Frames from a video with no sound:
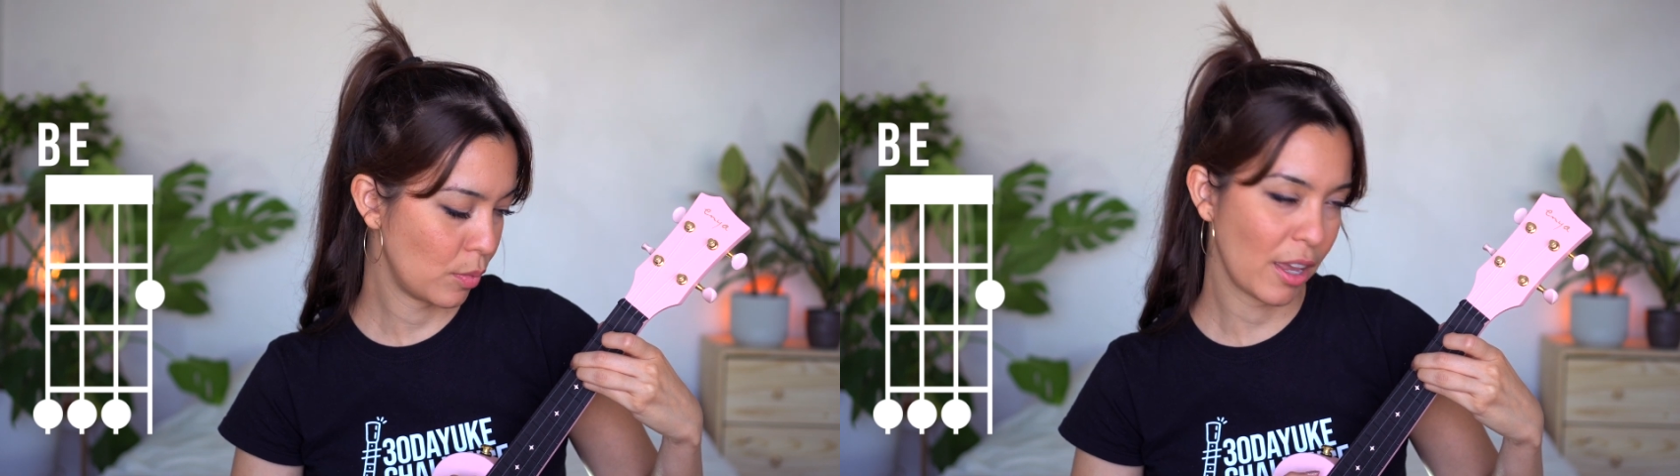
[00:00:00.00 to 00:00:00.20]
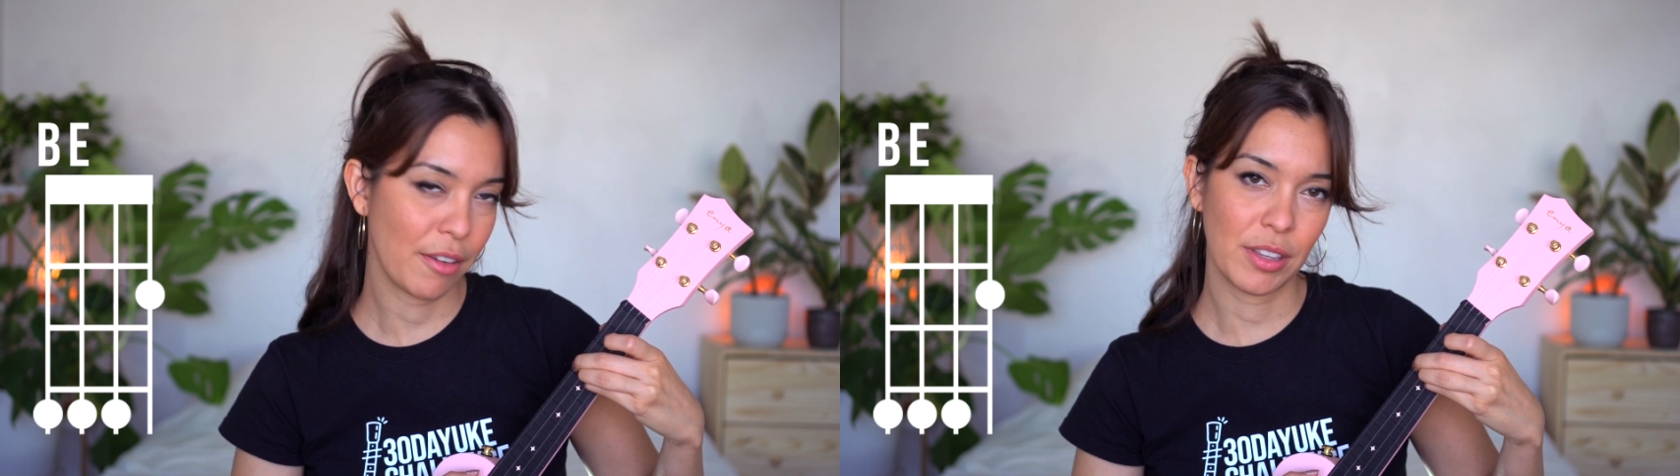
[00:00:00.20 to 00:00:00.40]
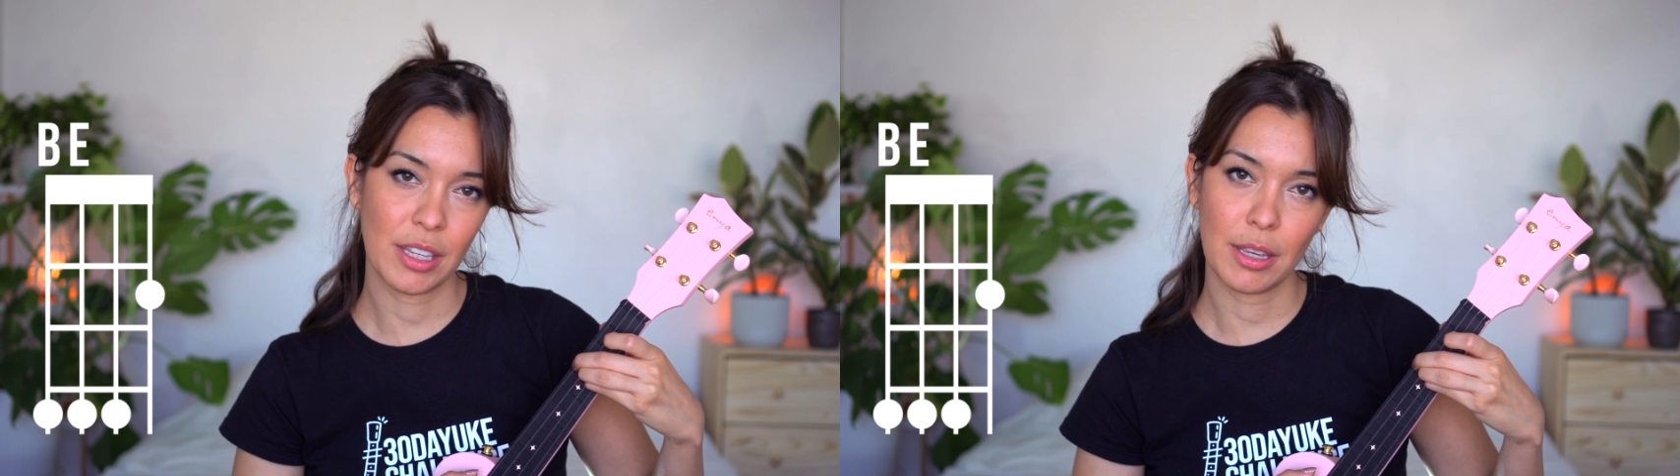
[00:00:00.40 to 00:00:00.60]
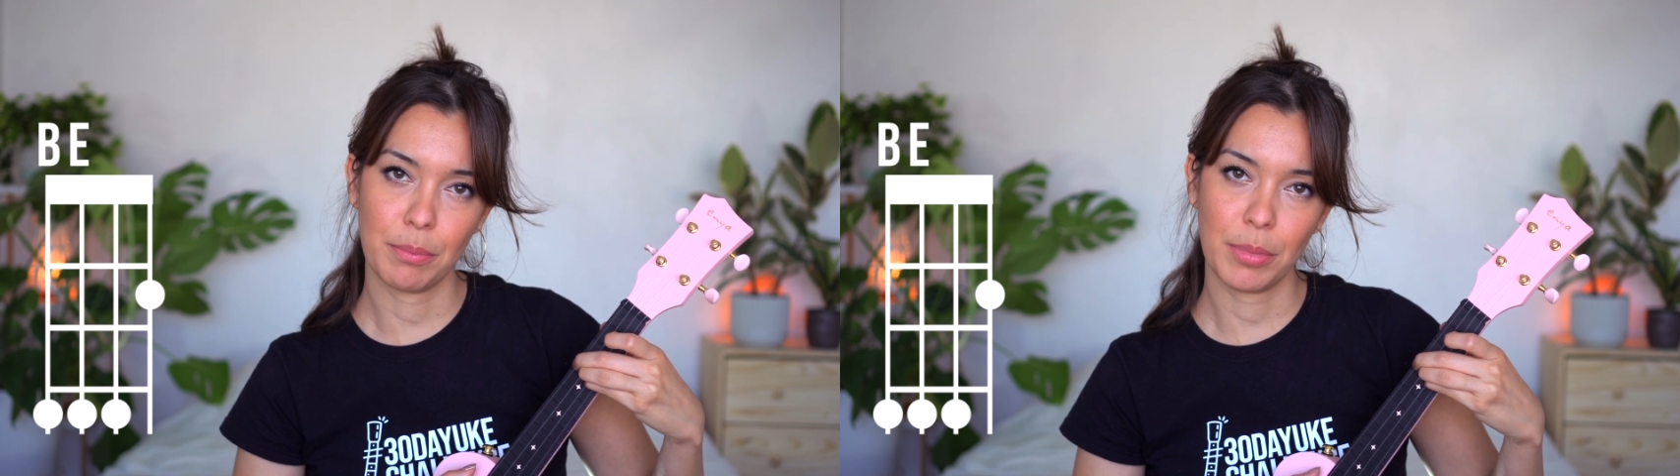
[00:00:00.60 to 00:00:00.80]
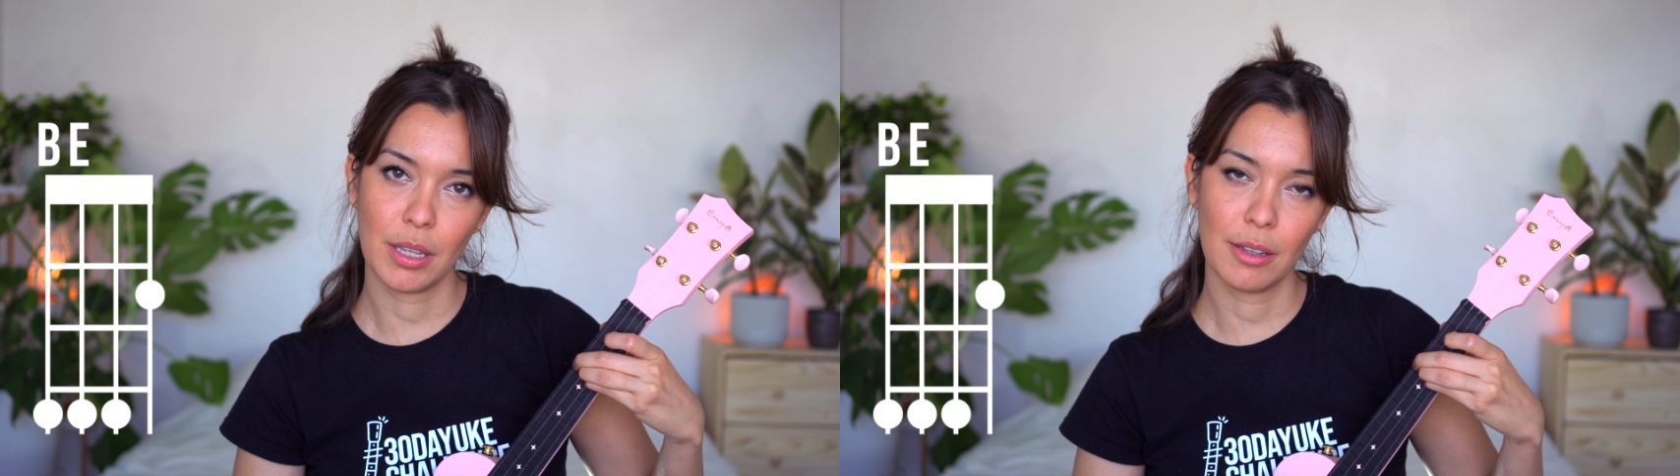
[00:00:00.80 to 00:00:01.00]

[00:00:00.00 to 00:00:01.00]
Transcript: we have E and B,